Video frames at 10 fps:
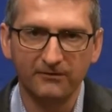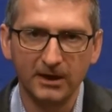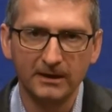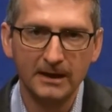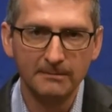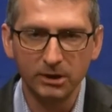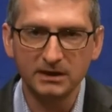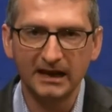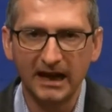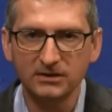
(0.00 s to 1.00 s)
If he
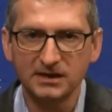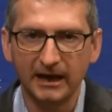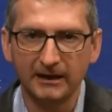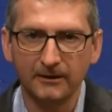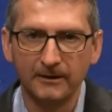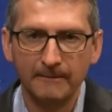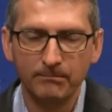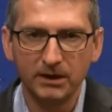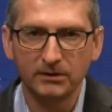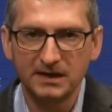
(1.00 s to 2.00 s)
brings an outsider,
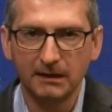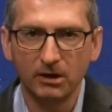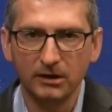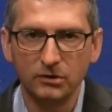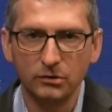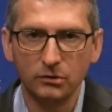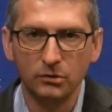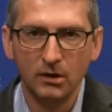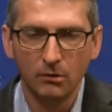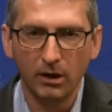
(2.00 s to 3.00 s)
you know, someone
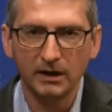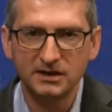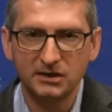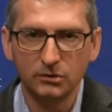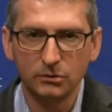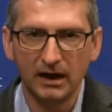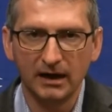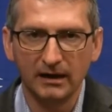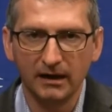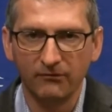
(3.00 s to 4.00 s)
who wants to
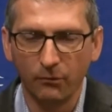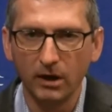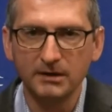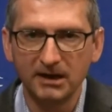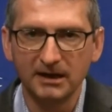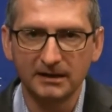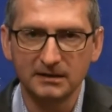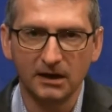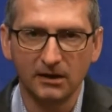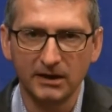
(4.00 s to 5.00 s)
uh, avoid media
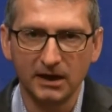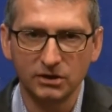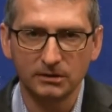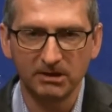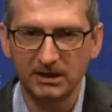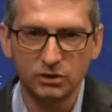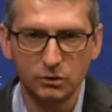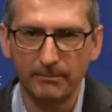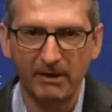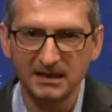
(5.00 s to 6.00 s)
consolidation
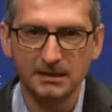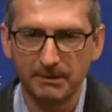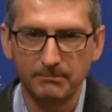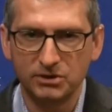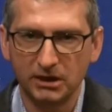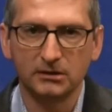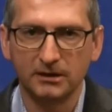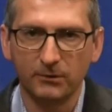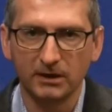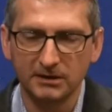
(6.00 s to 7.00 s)
because Trump hasn't been
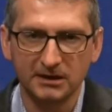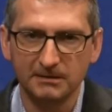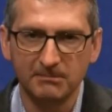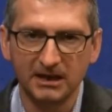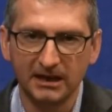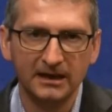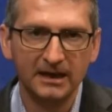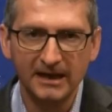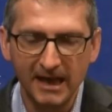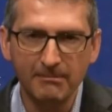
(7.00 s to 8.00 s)
particularly friendly to the media,
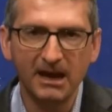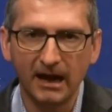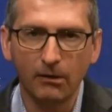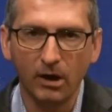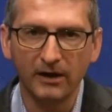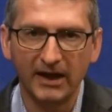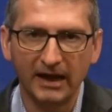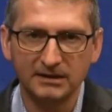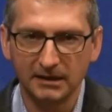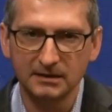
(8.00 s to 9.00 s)
he may not want
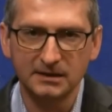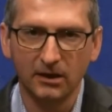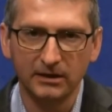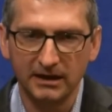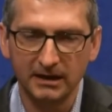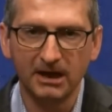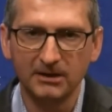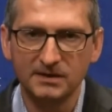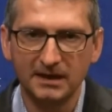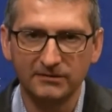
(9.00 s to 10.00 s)
that to consolidate. He
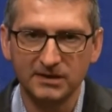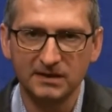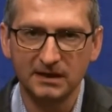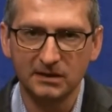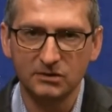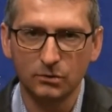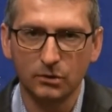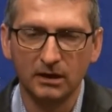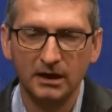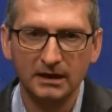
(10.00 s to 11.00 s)
might use the FCC as a
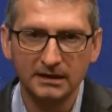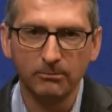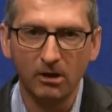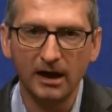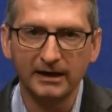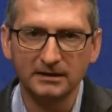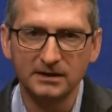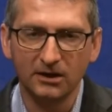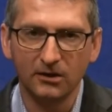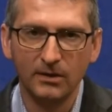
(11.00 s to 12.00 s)
tool right. to block
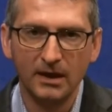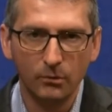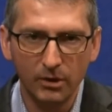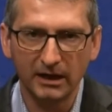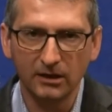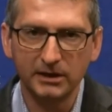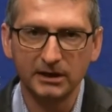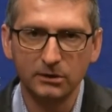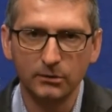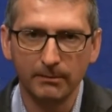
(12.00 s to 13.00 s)
it. So we got to
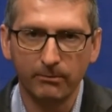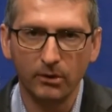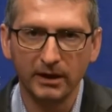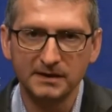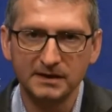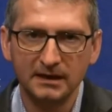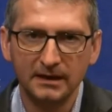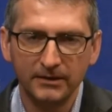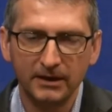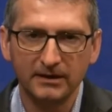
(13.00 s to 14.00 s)
look at who he appoints.
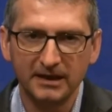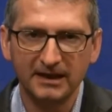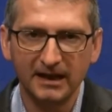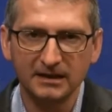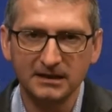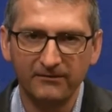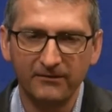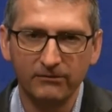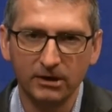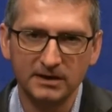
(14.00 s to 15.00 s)
You know, I think the odds-on
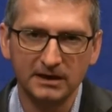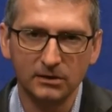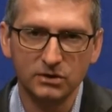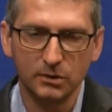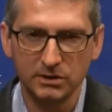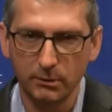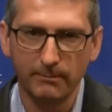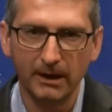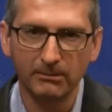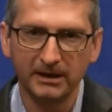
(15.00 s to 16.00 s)
favorite as he goes towards a
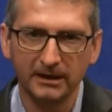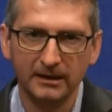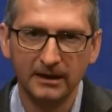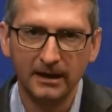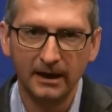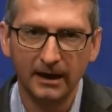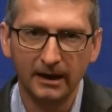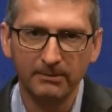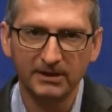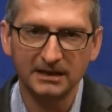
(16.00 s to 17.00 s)
Republican
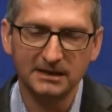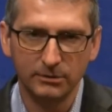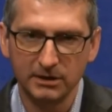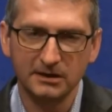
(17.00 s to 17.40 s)
uh, but mm-hmm. that's the mm-hmm.